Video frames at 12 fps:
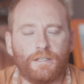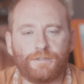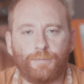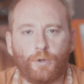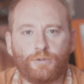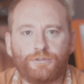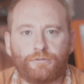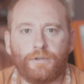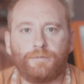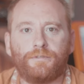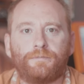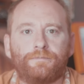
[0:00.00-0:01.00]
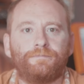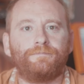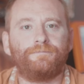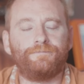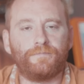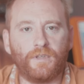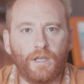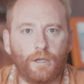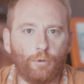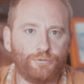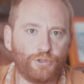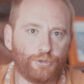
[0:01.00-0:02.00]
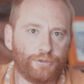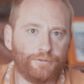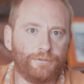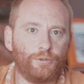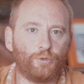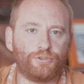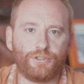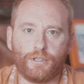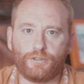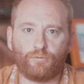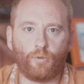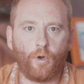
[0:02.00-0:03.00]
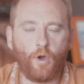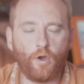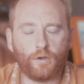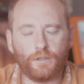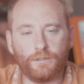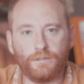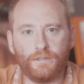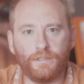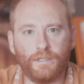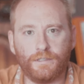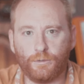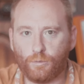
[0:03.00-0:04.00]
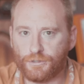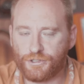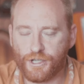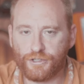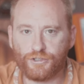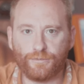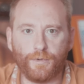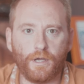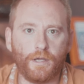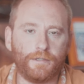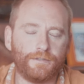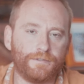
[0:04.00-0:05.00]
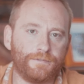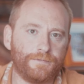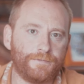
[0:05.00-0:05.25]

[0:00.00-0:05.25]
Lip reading: As a postscriptum, I hope, Jordan, you're just wrong and you will change your mind.